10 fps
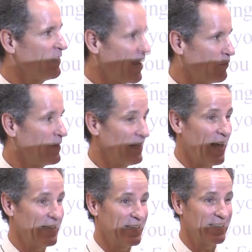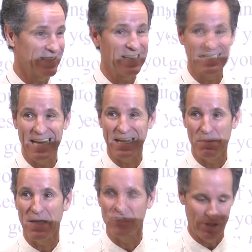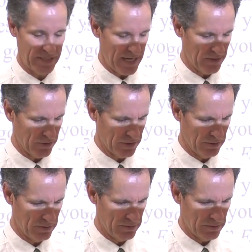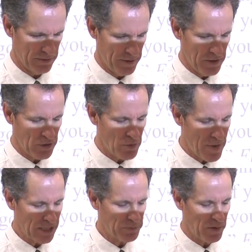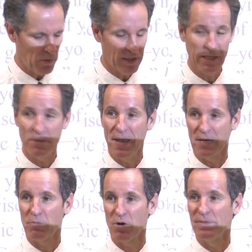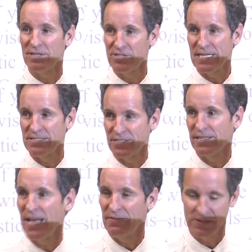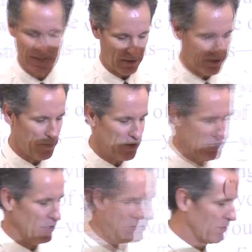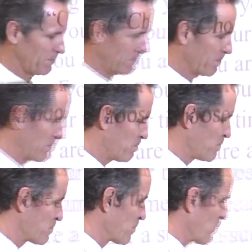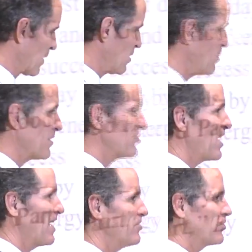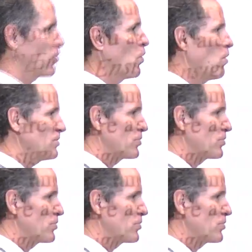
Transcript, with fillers: we've got to realize that it's going to take a major change. You must be willing to make a permanent change in lifestyle. Number two, you must change the core